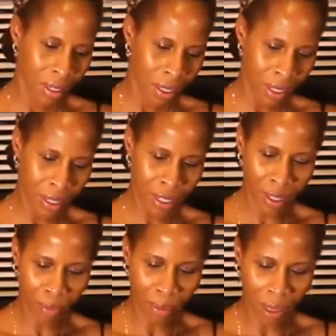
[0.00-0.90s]
And it's a
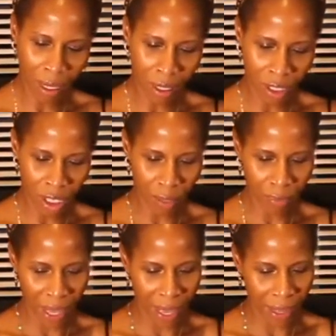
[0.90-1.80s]
blush
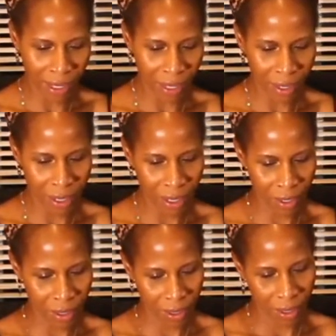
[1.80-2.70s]
palette,
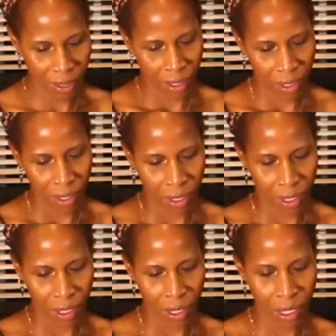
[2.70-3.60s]

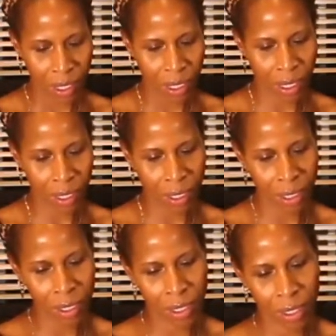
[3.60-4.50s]
and
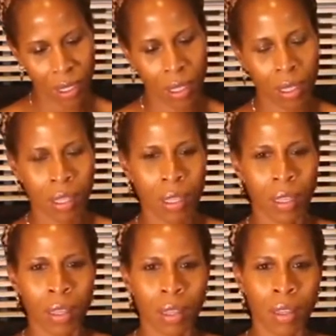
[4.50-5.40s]

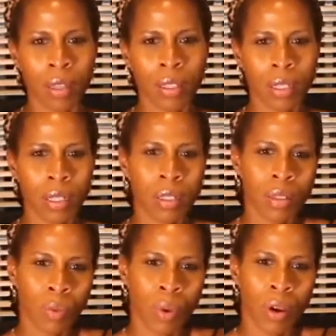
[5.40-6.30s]
this is
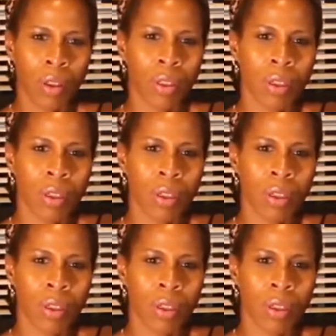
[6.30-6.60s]
what